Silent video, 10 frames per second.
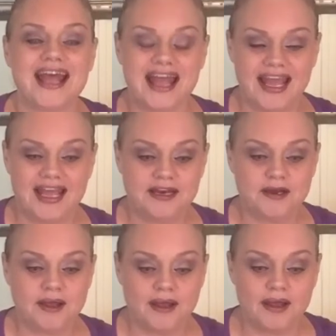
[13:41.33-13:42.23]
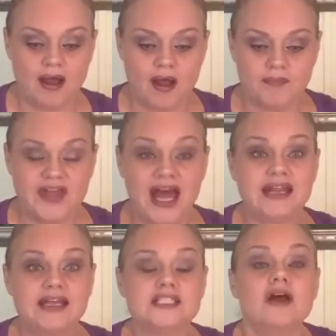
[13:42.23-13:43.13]
And that
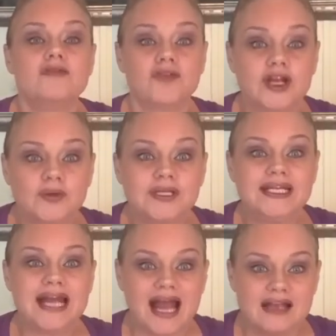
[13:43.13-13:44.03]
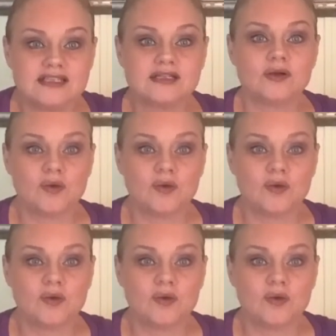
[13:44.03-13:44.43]
is frequently asked